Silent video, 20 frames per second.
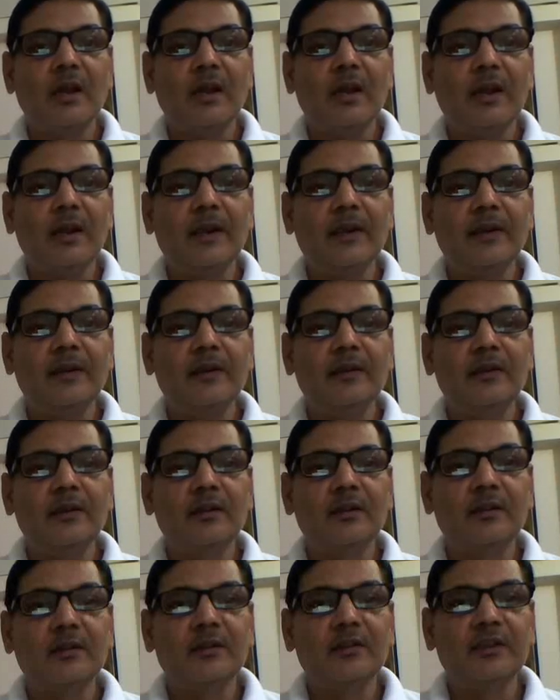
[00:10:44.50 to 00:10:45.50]
and
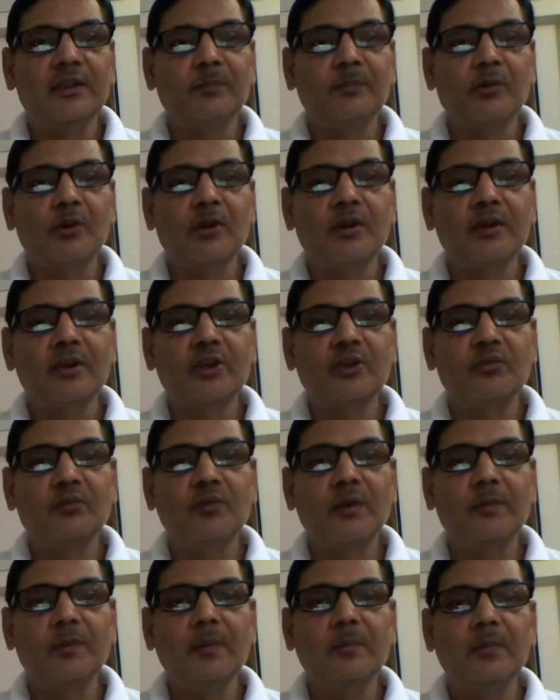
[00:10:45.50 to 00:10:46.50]
the product
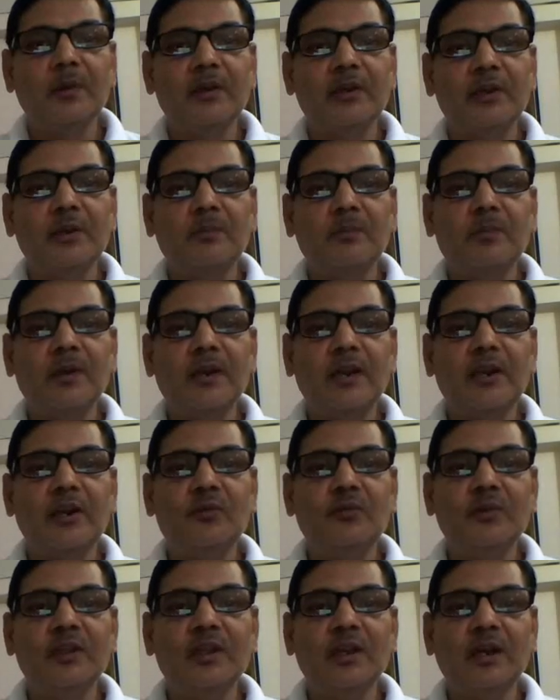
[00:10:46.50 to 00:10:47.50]
will be
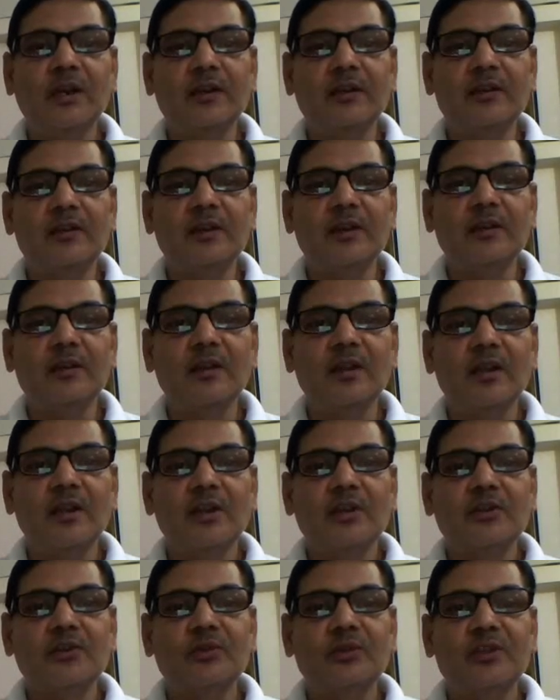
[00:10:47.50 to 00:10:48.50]
multiplied with 100.
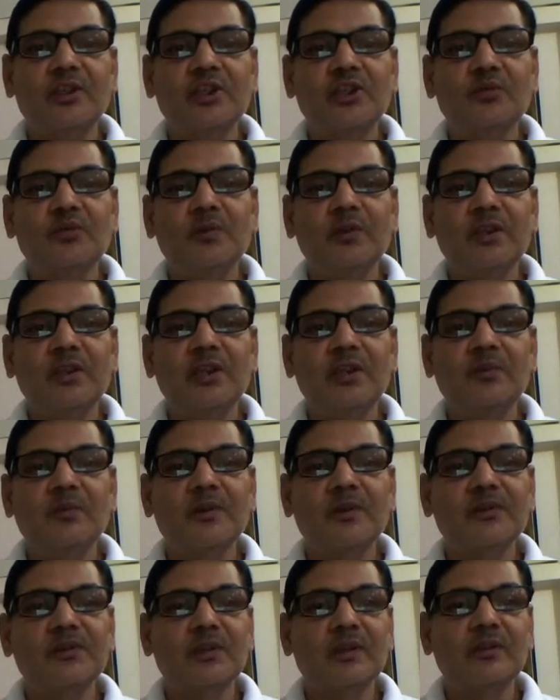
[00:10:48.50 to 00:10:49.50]
So this will give
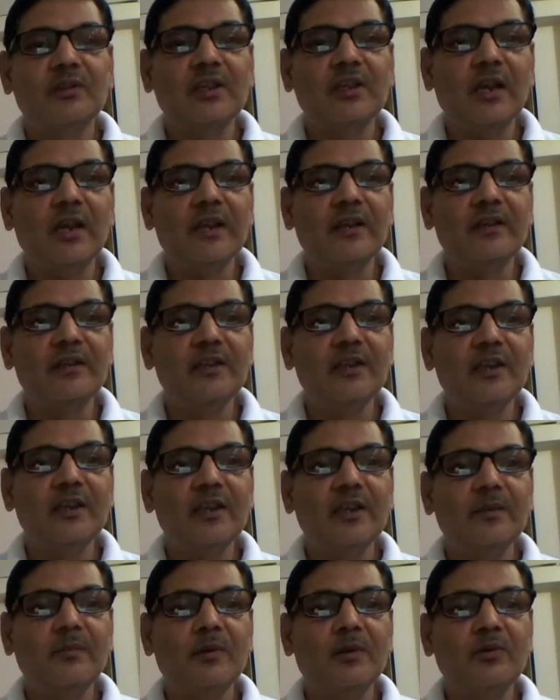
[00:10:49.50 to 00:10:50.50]
us the idea
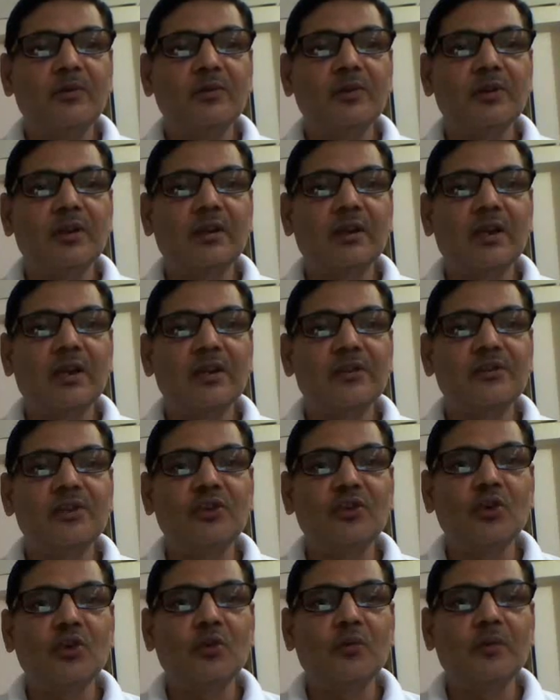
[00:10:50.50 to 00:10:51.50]
about
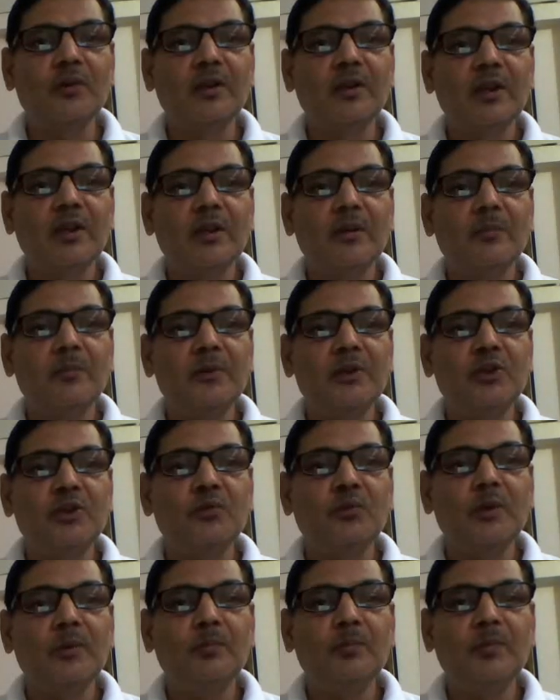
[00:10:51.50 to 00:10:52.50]
crossing over
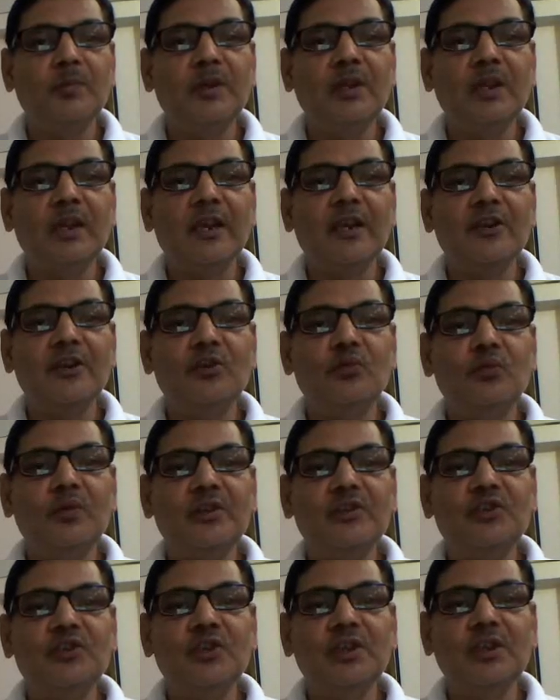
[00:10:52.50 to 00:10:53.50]
between B and
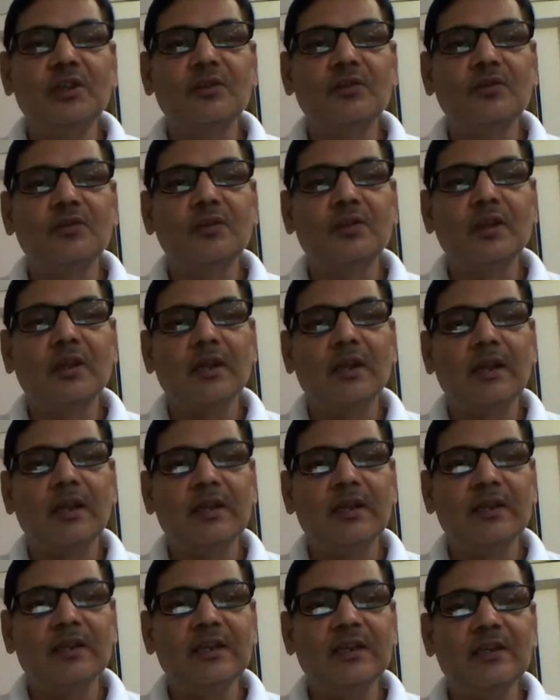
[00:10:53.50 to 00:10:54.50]
VG
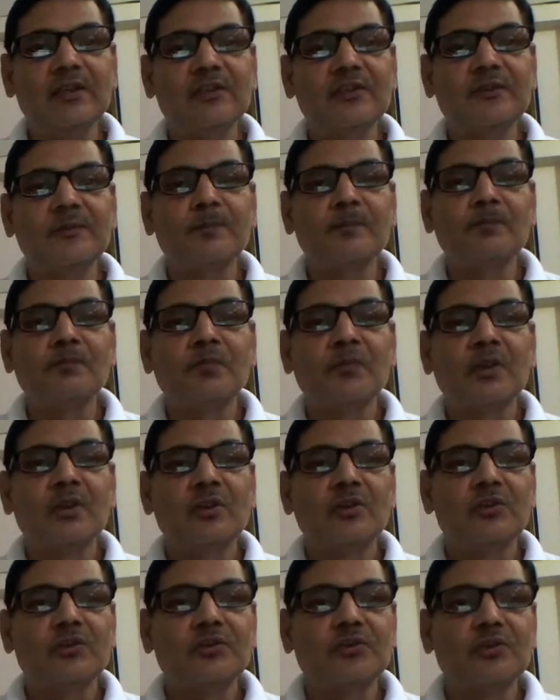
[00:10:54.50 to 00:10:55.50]
alleles.
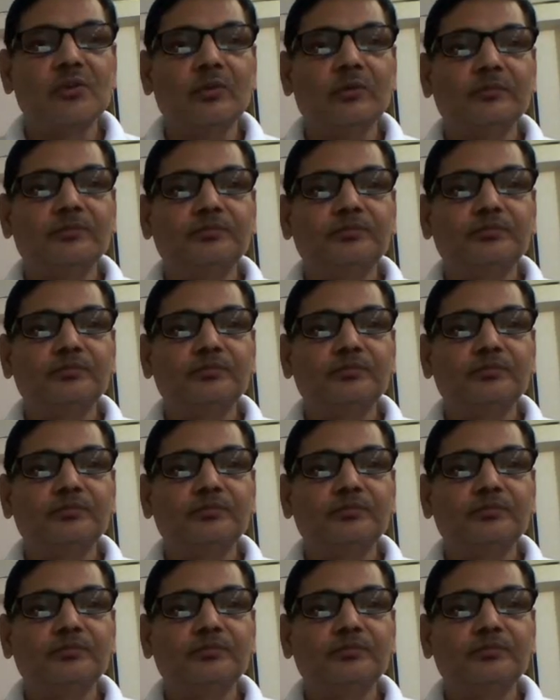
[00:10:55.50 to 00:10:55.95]
So